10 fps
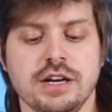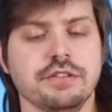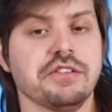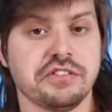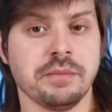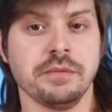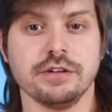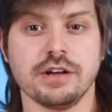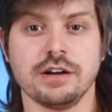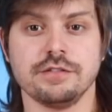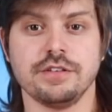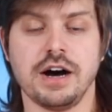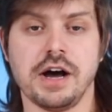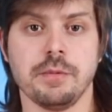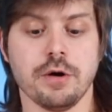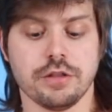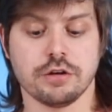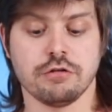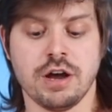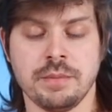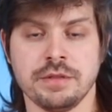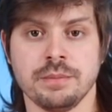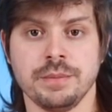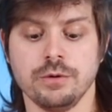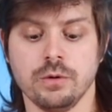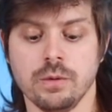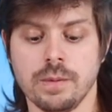of a similar kind of vibe. We've got the cream in the middle,